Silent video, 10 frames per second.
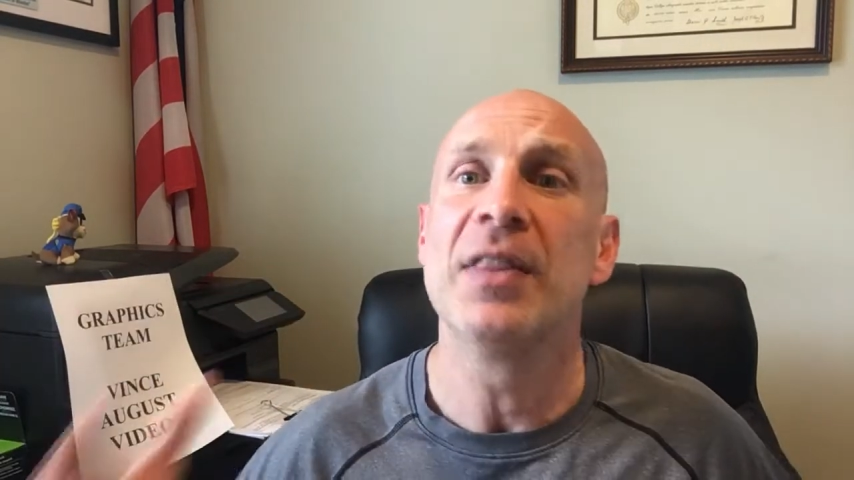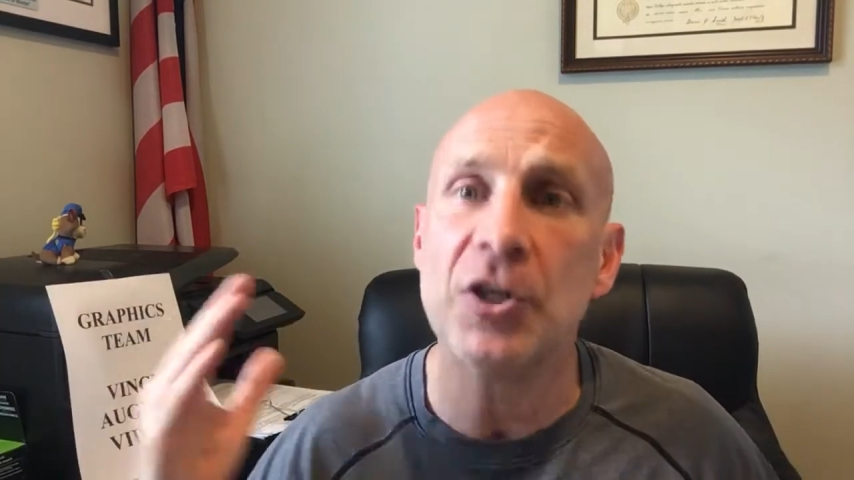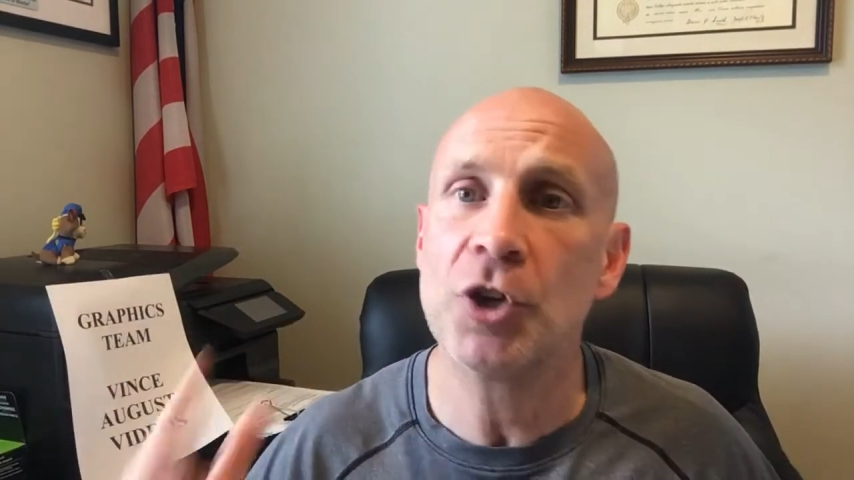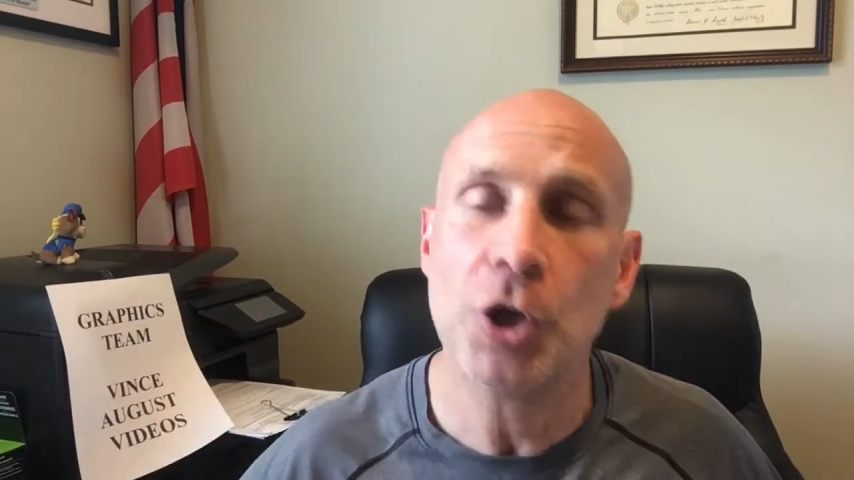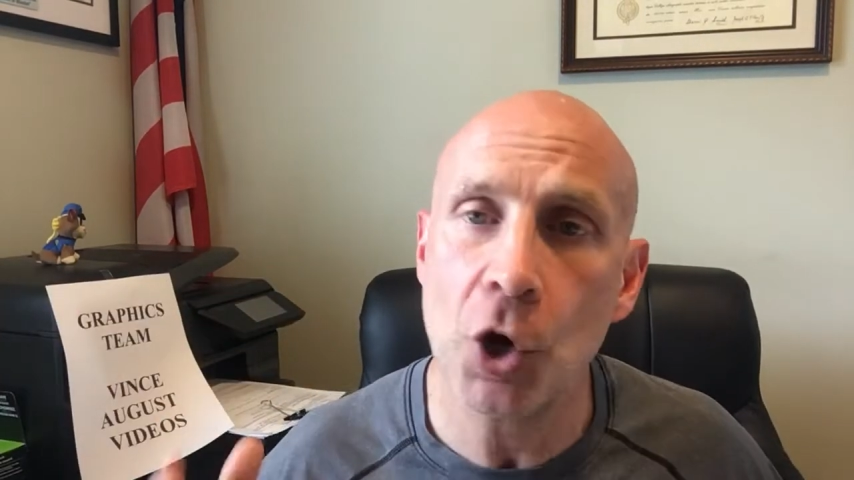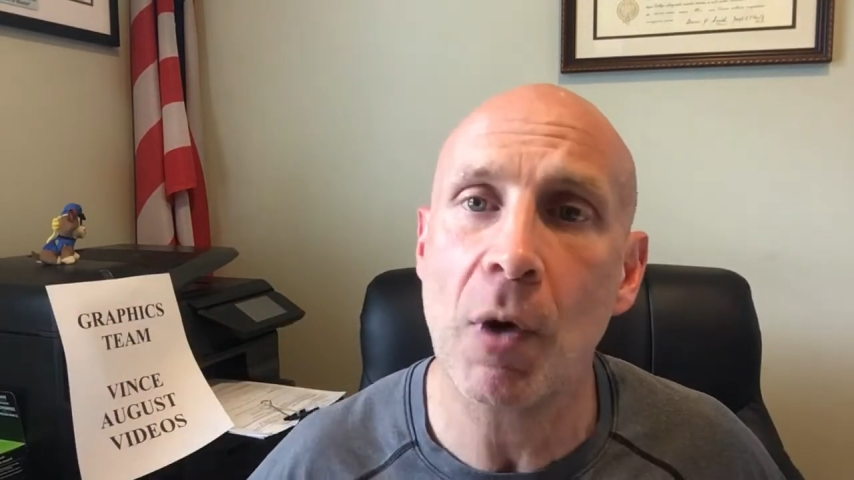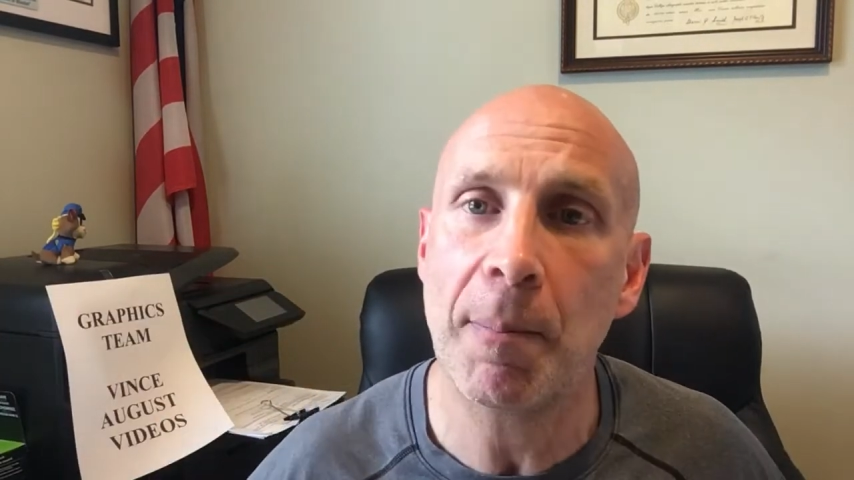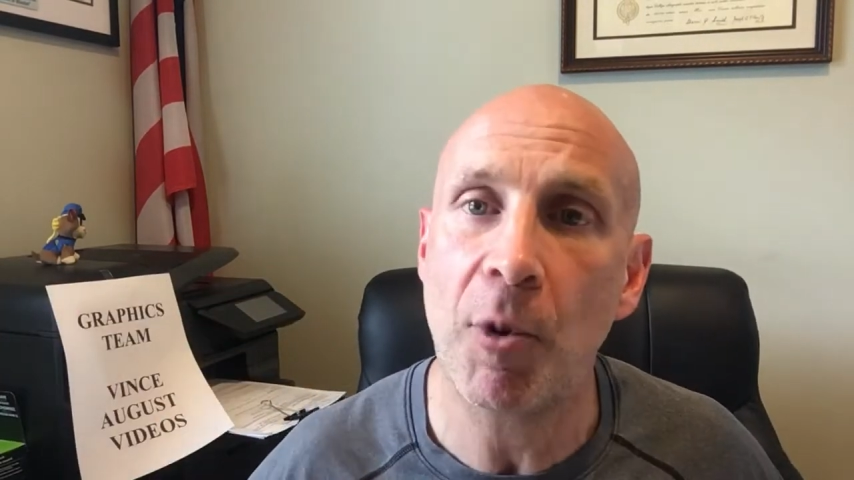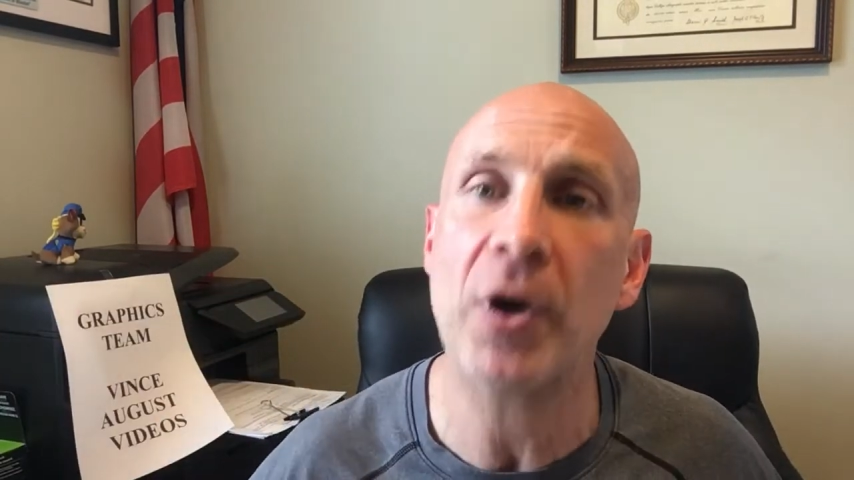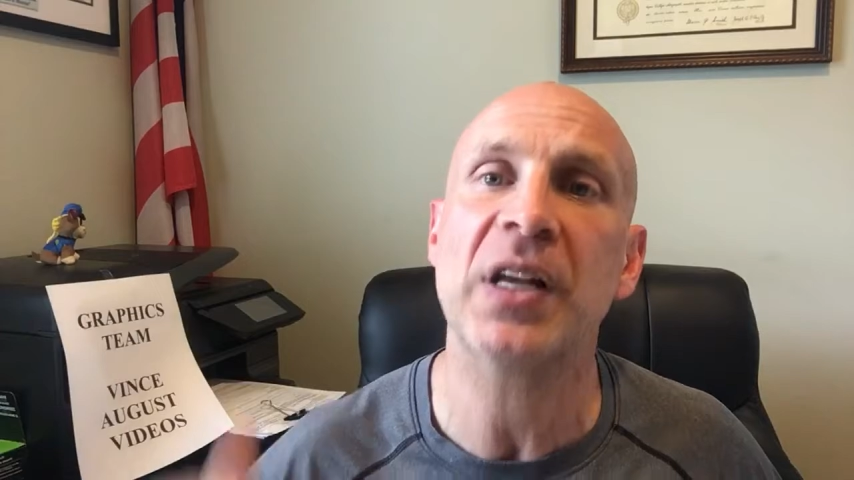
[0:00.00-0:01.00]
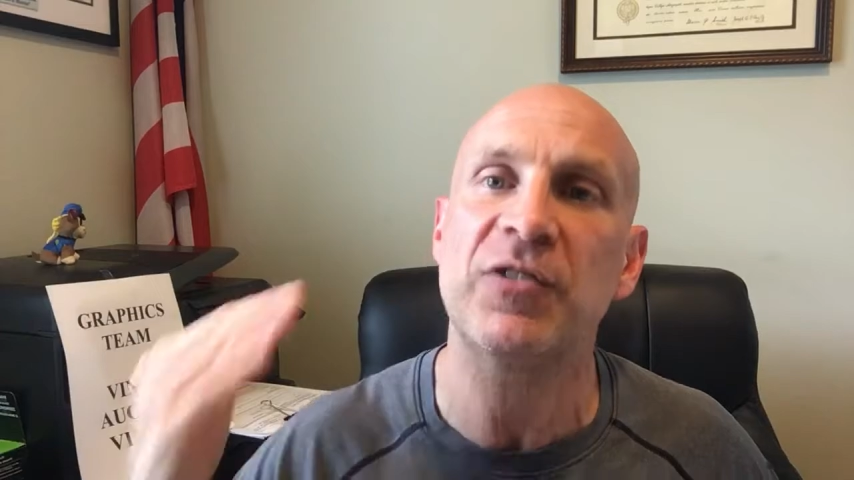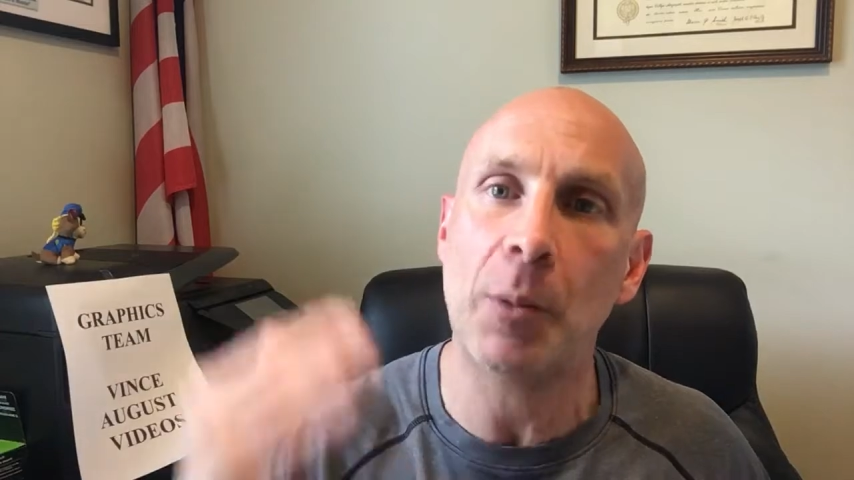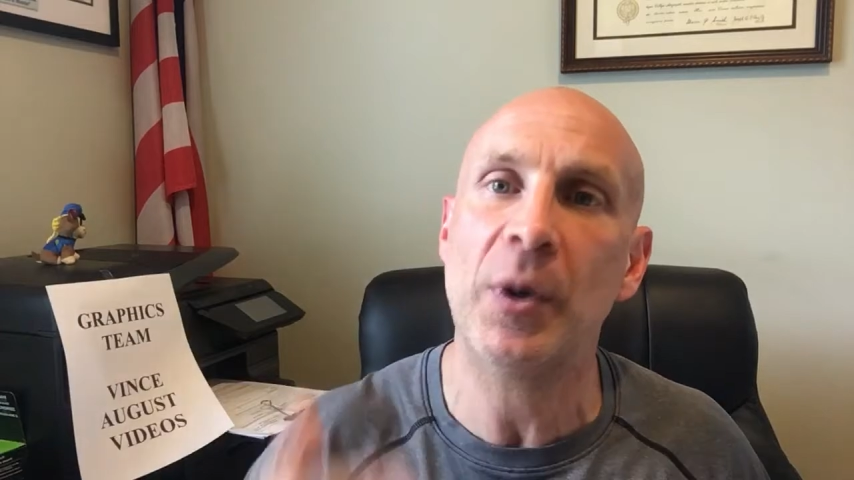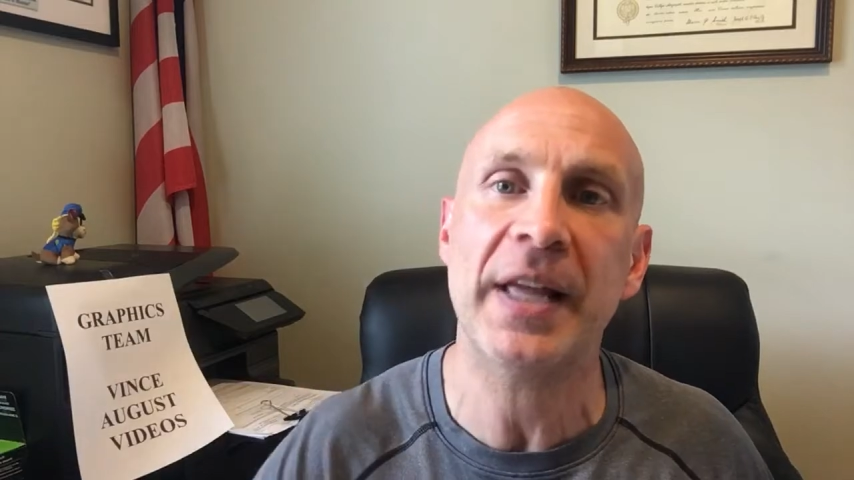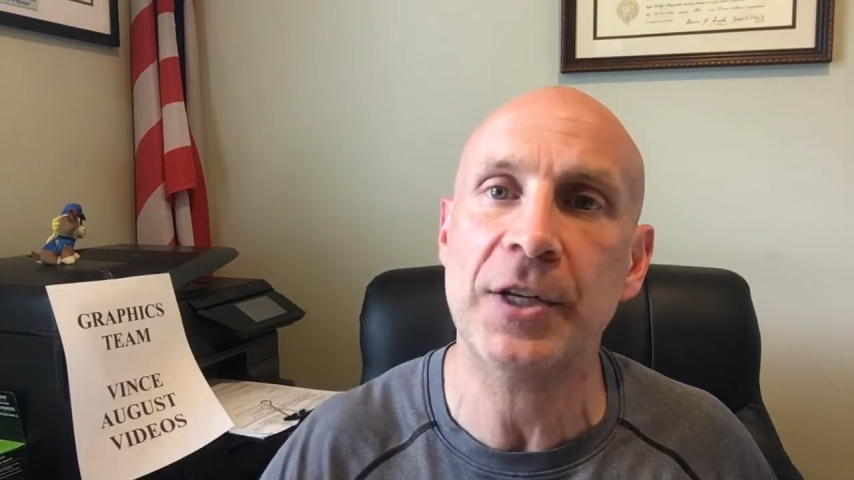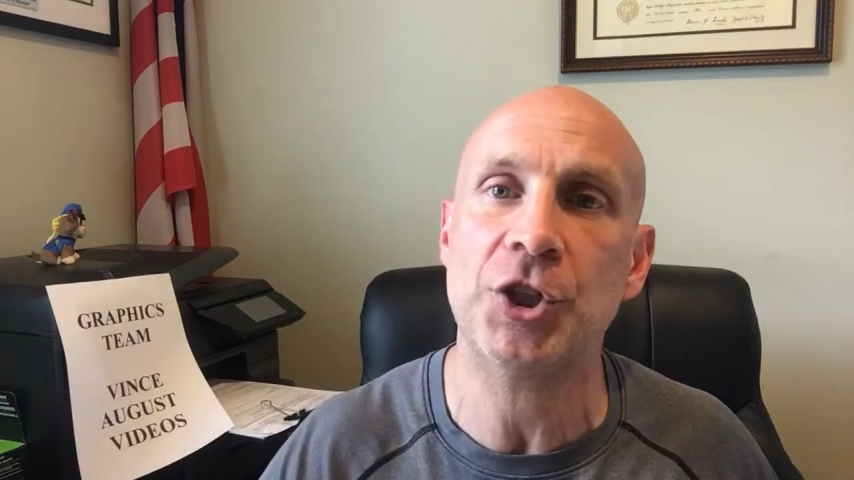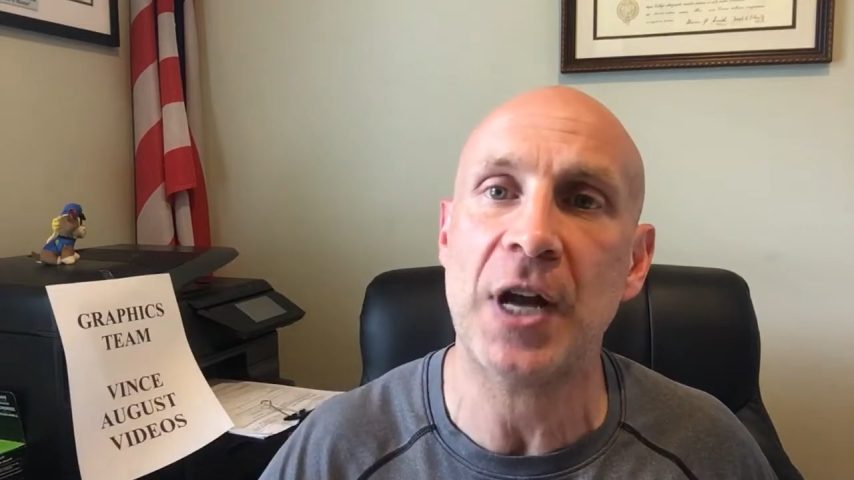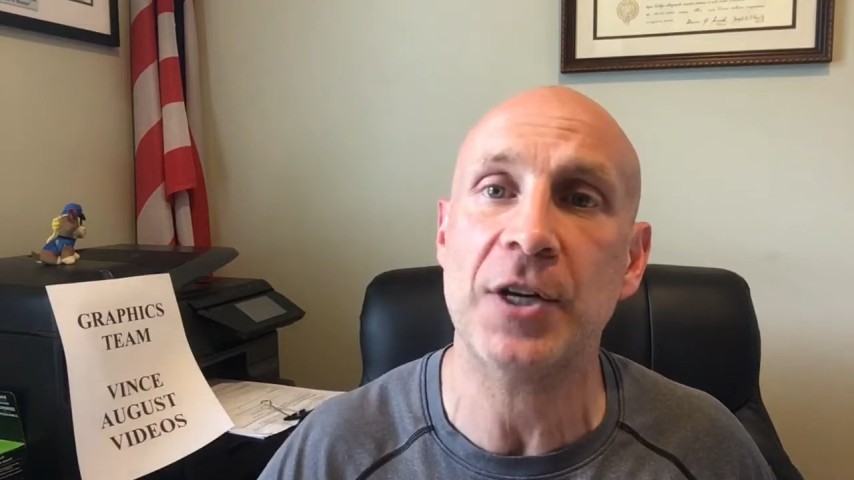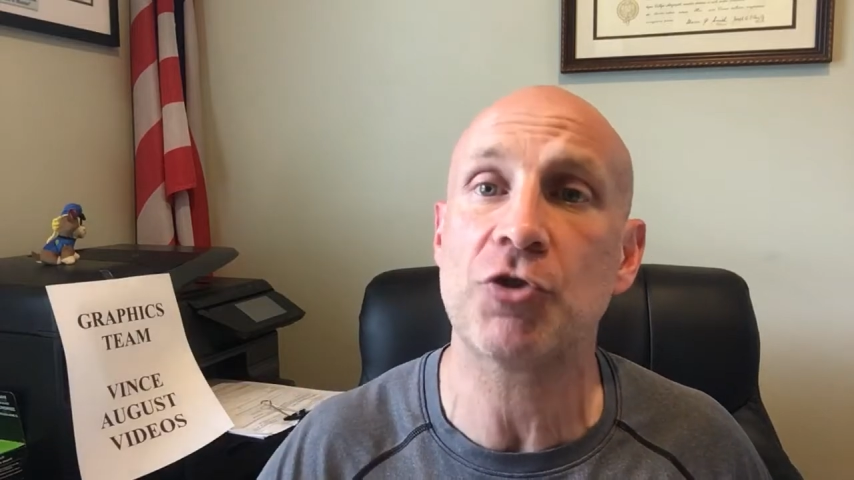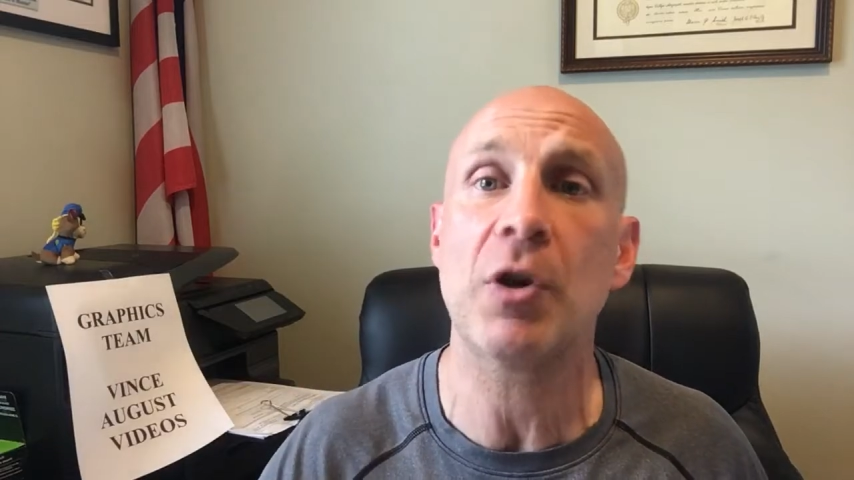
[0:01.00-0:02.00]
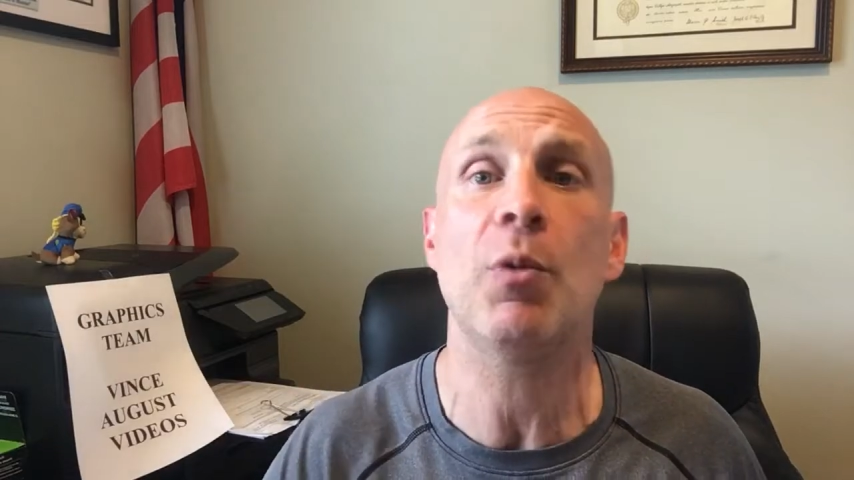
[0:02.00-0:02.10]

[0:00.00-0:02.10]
there's a new reporting of someone getting shot in the street.